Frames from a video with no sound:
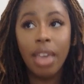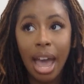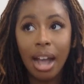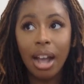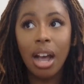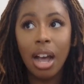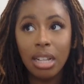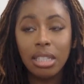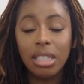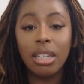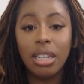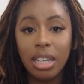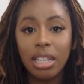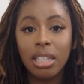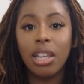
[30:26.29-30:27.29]
That
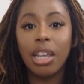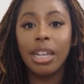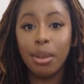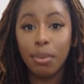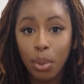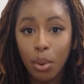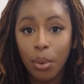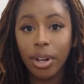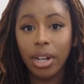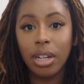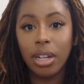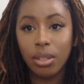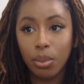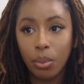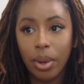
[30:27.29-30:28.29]
content is
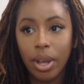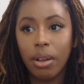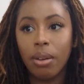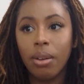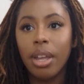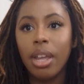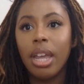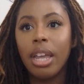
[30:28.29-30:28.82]
important as well.